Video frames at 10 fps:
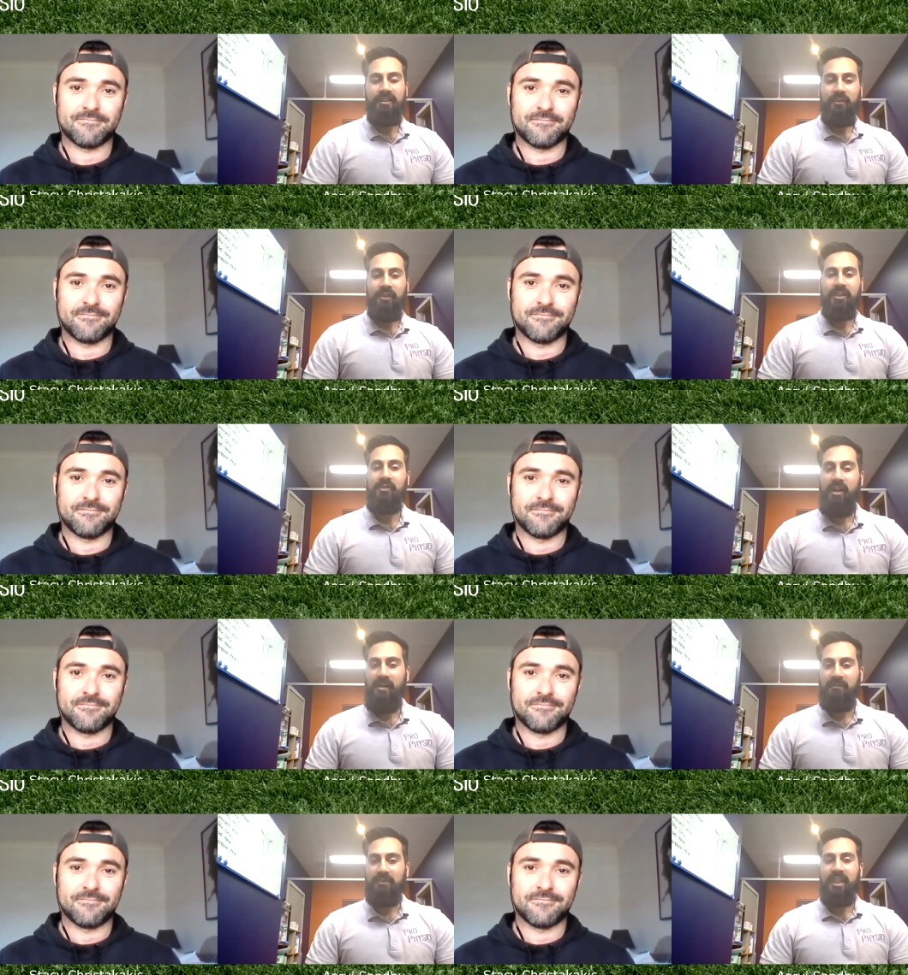Speaker 1: look
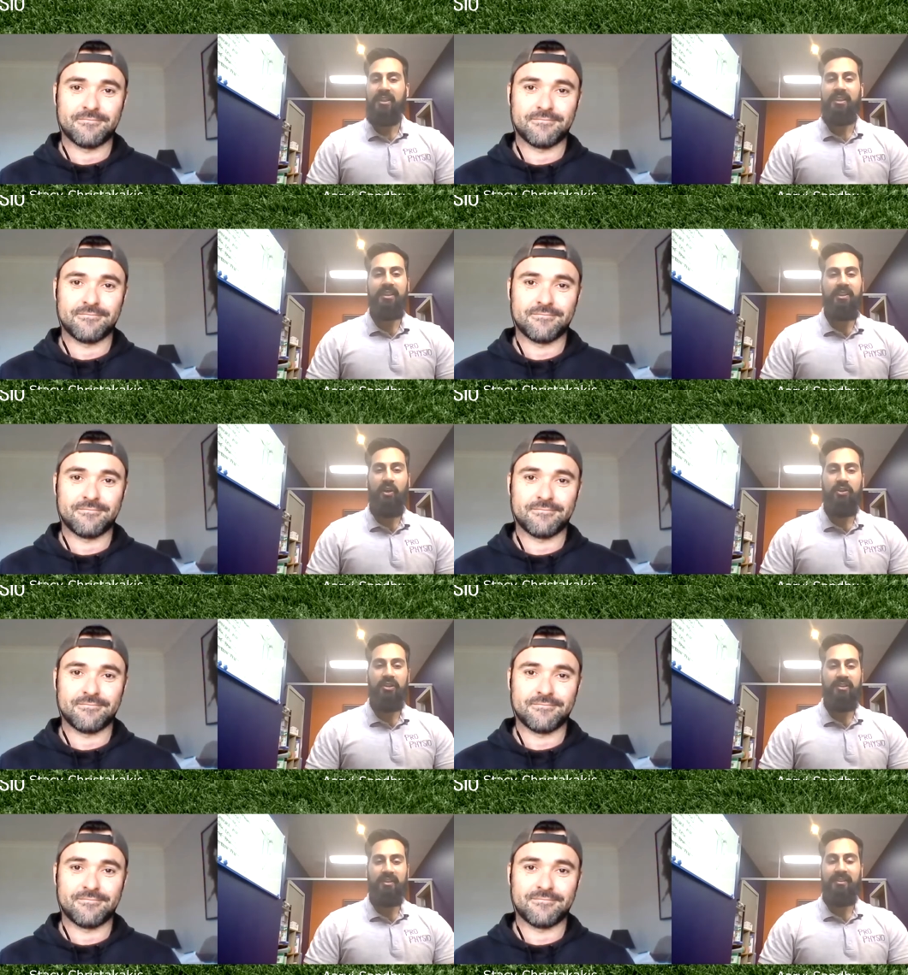into Stacey's
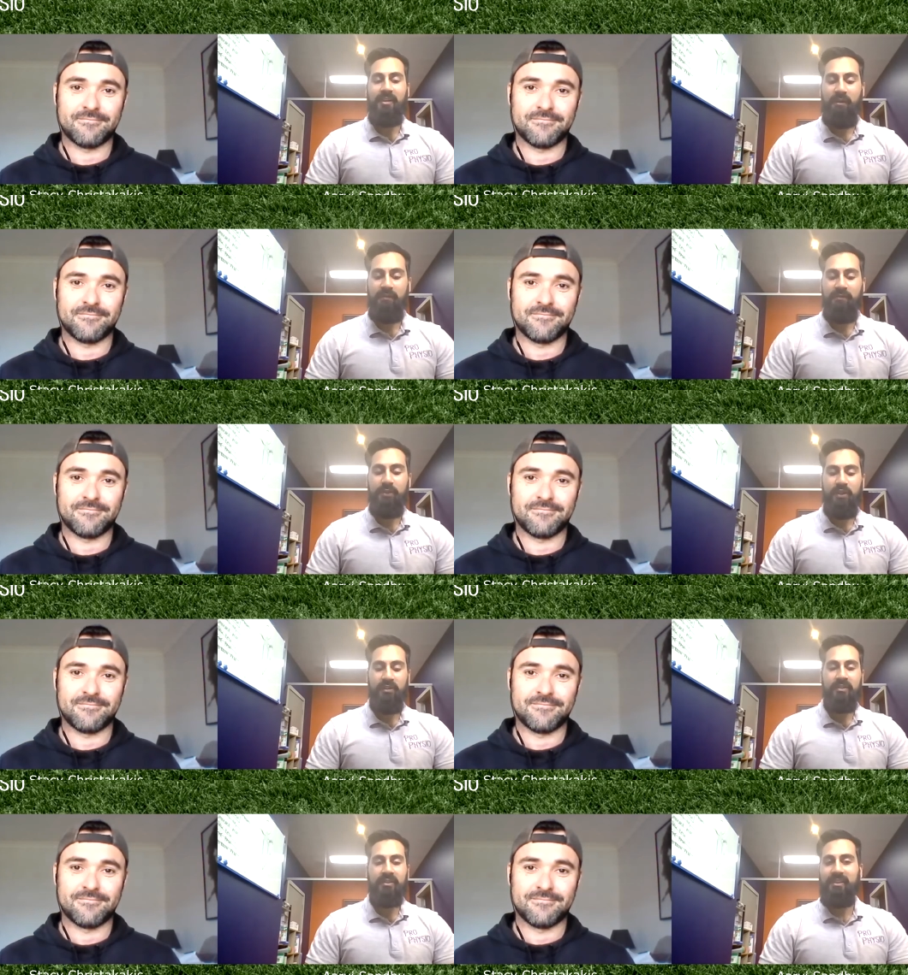coaching's above and
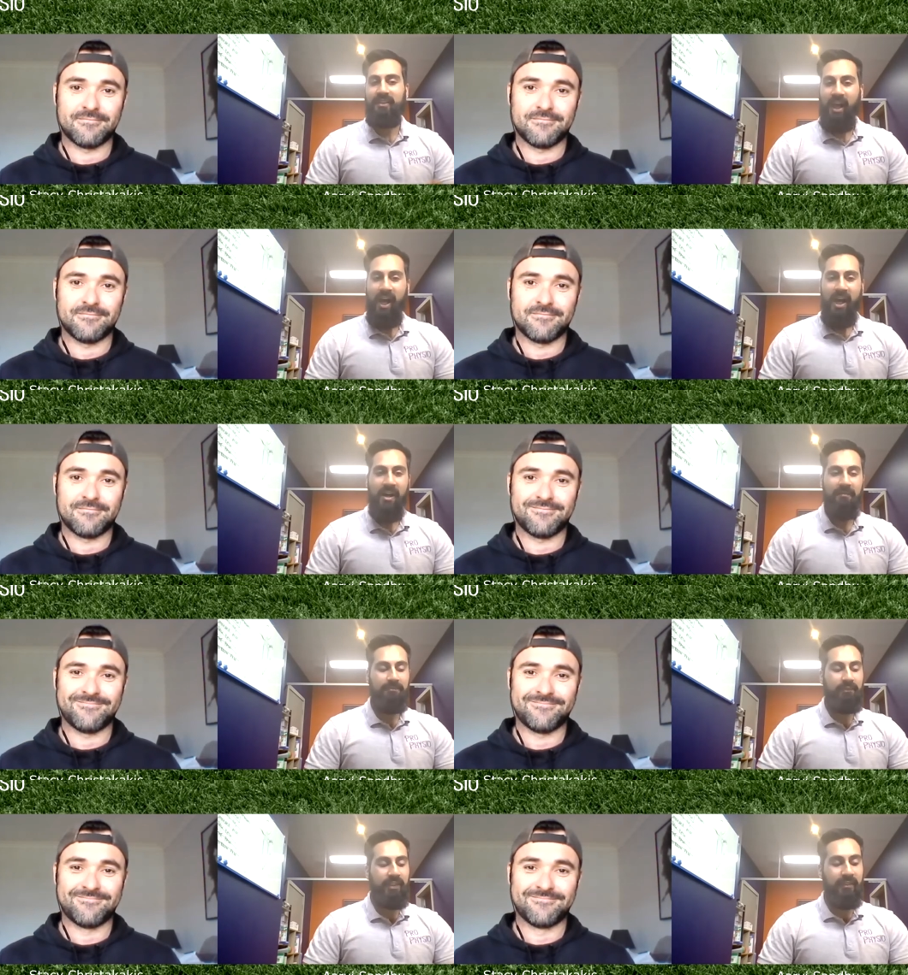beyond. So
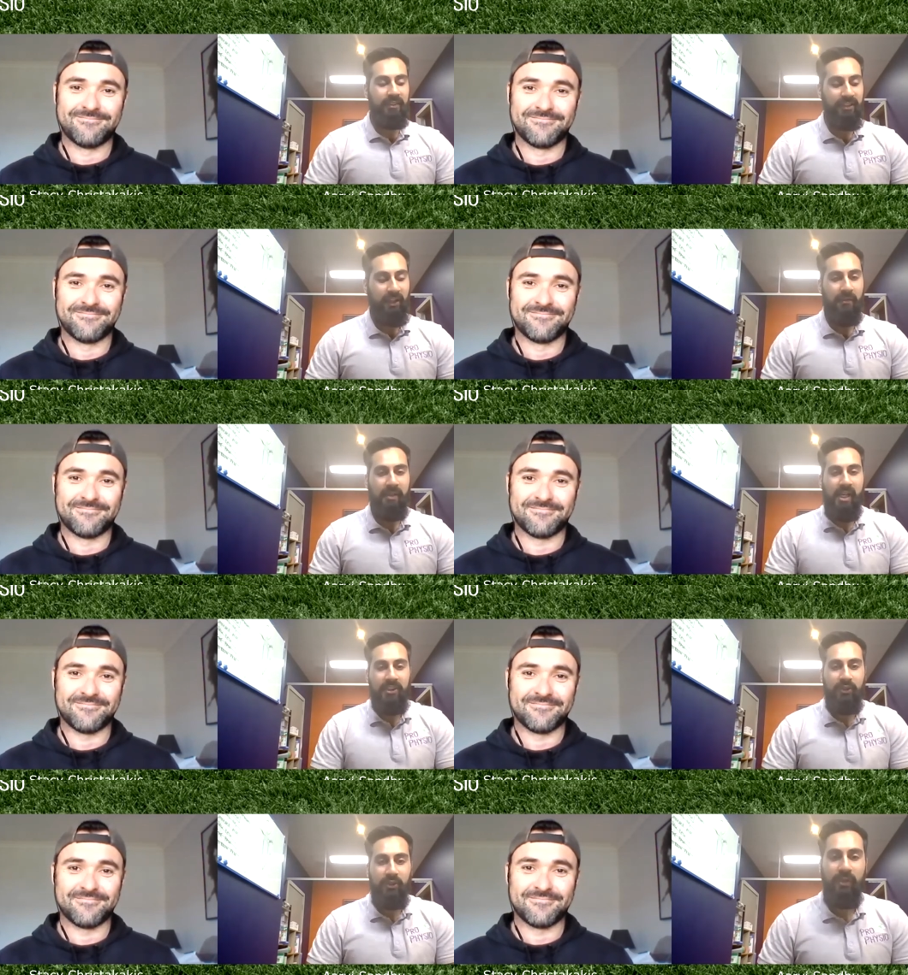I'm going to ask
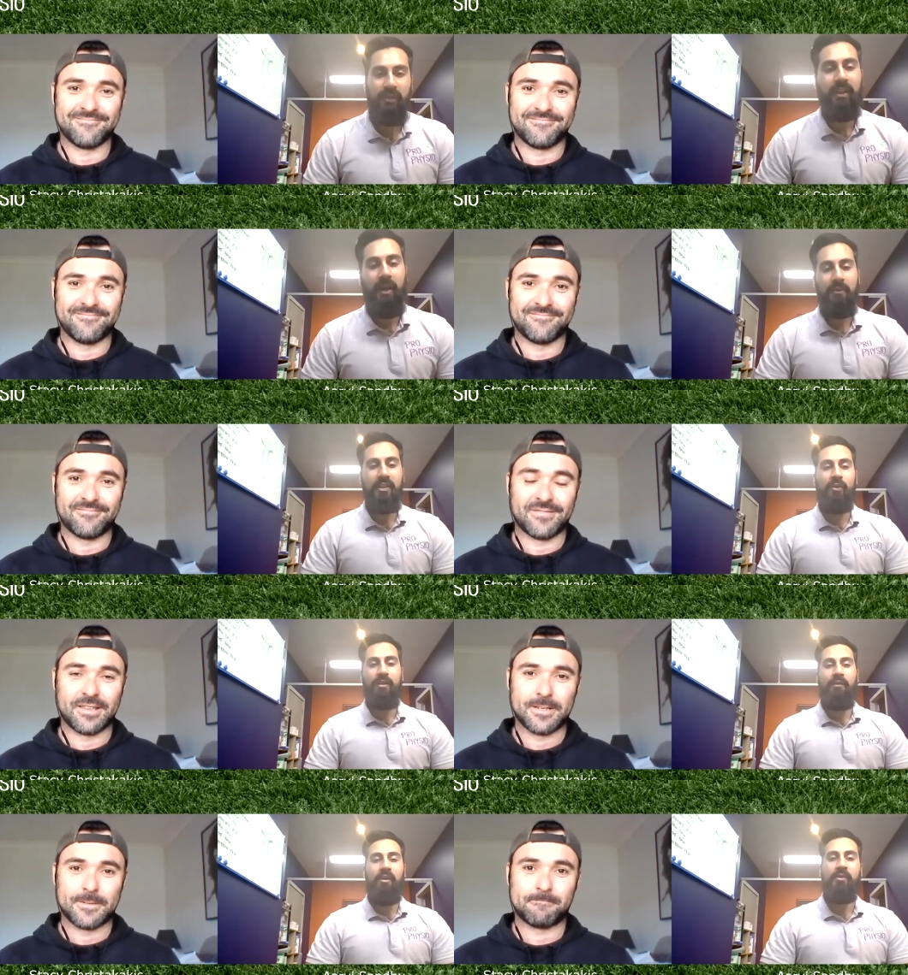you a couple of quick
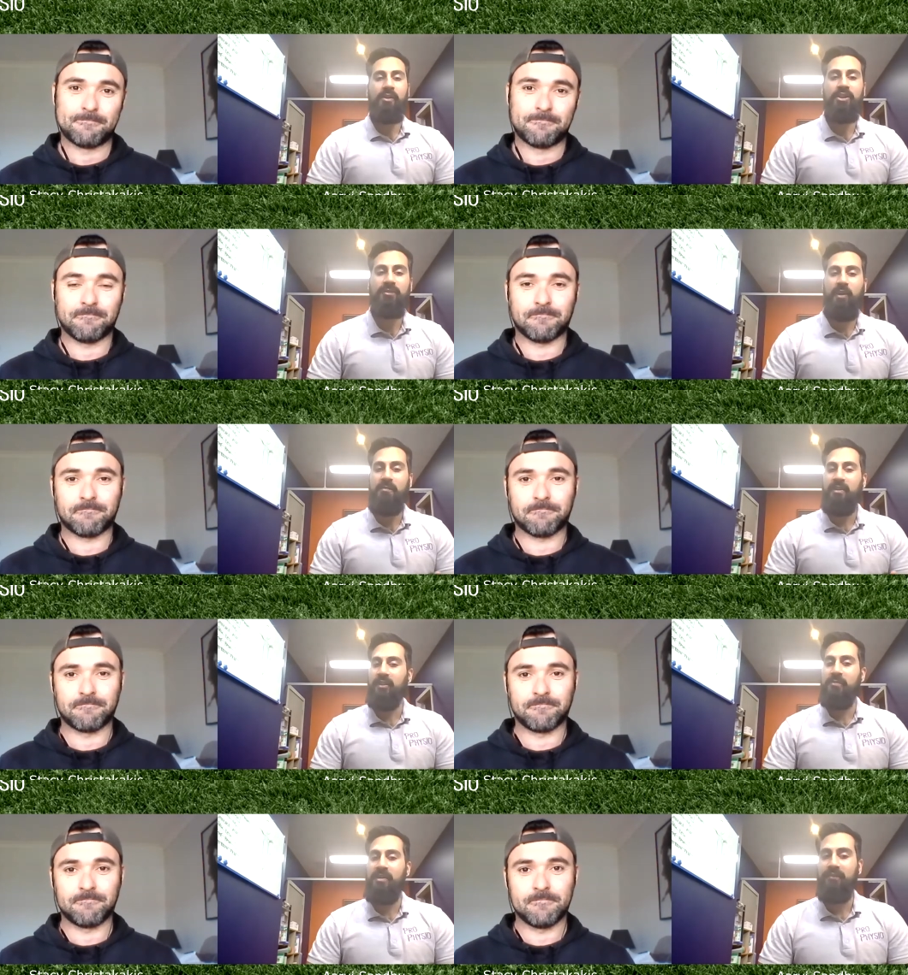fire questions. Might be a
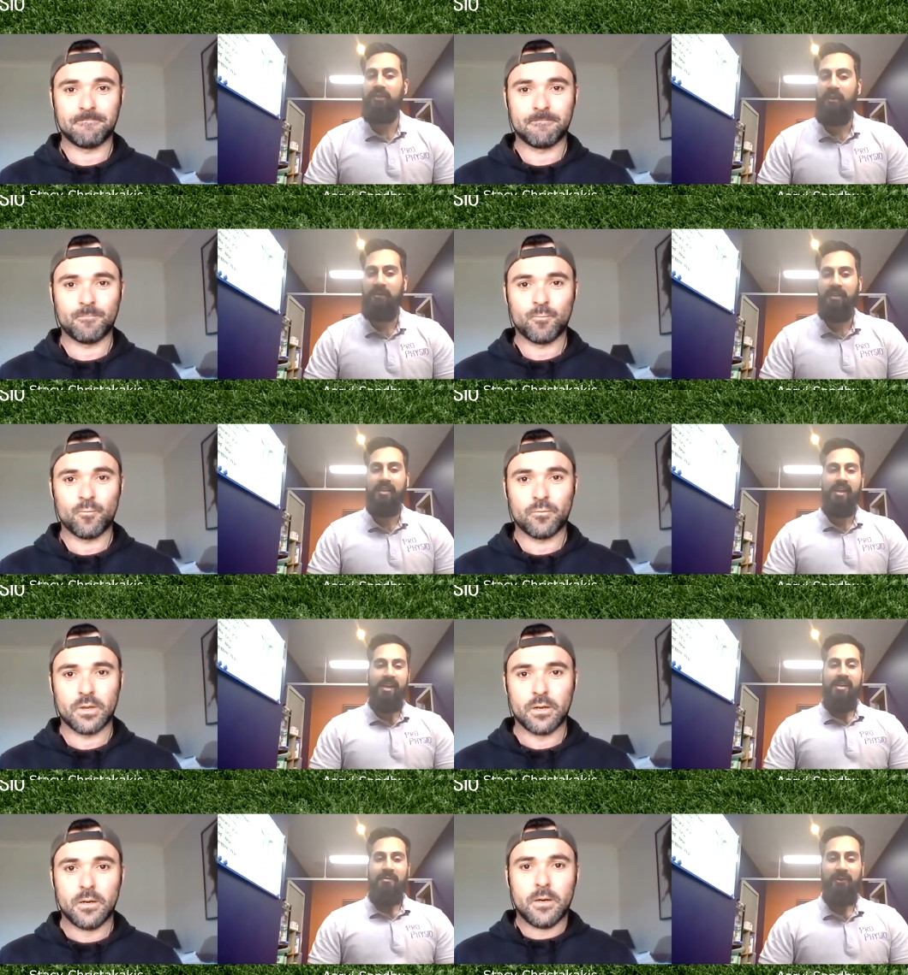little bit off topic,
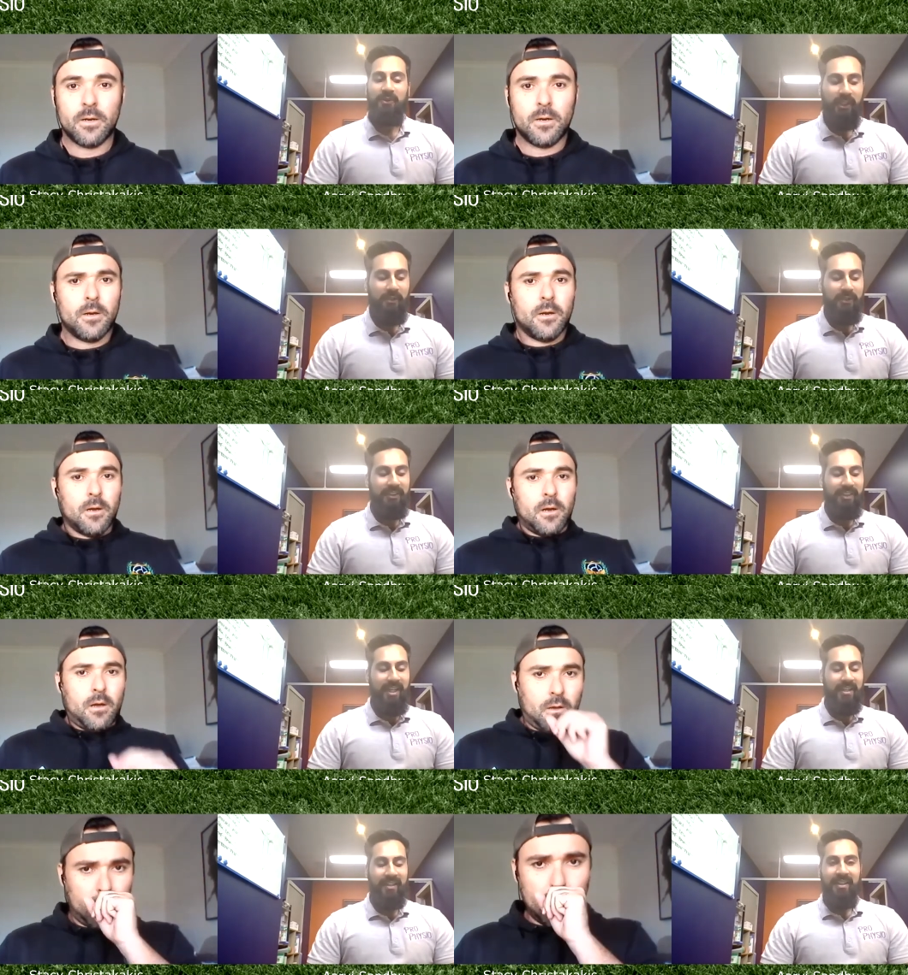but we'll see what you
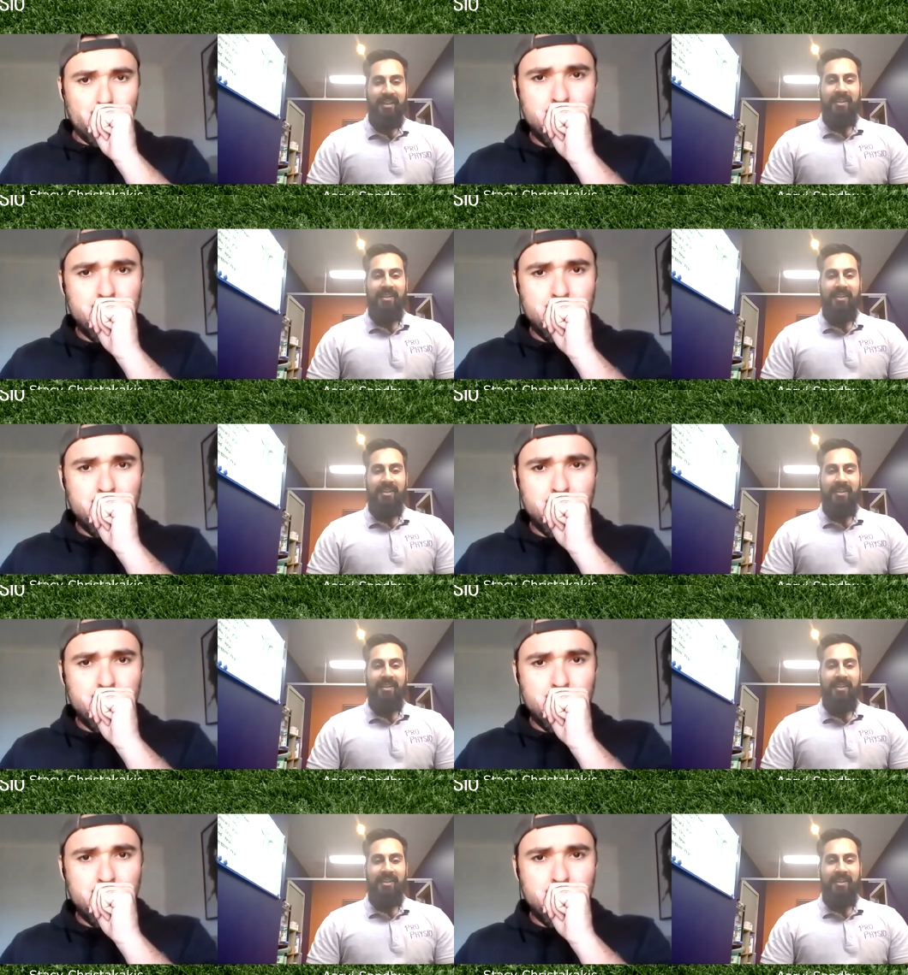say. Do